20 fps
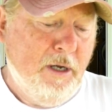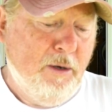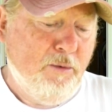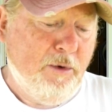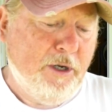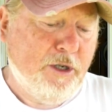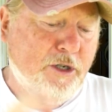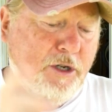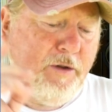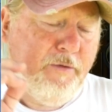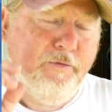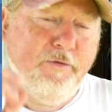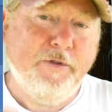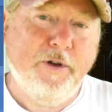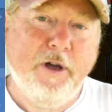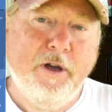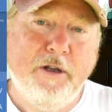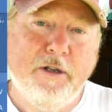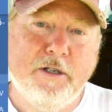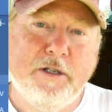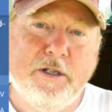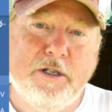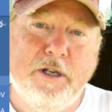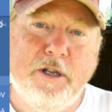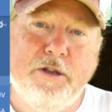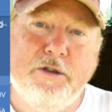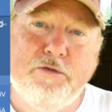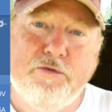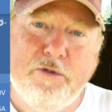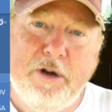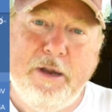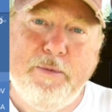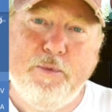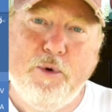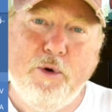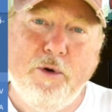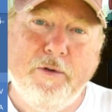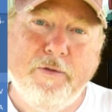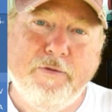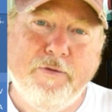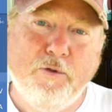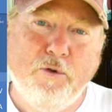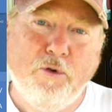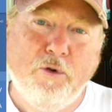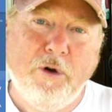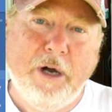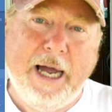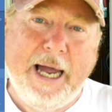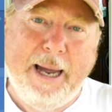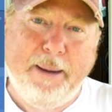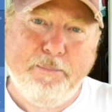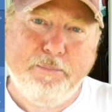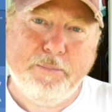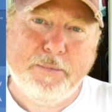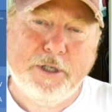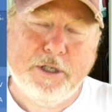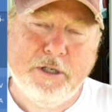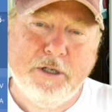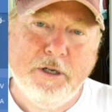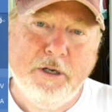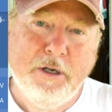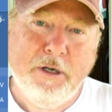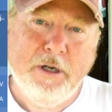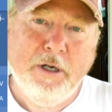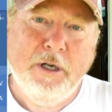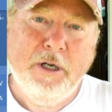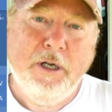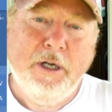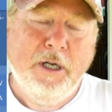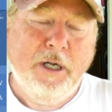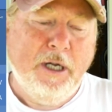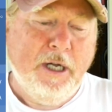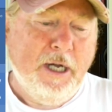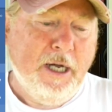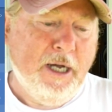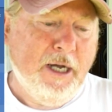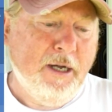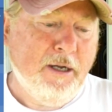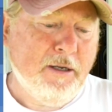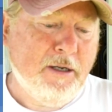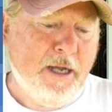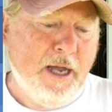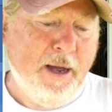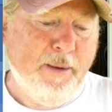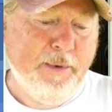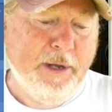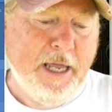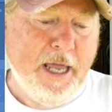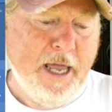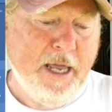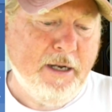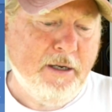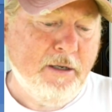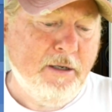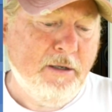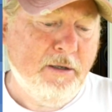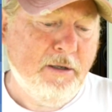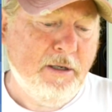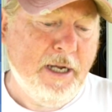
which converts to 3.4 amps coming in.